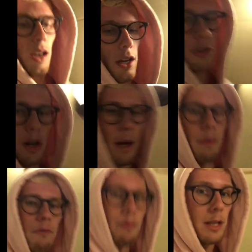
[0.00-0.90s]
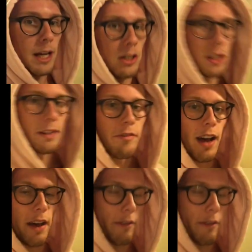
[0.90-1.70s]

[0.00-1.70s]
a tribe of potentially 5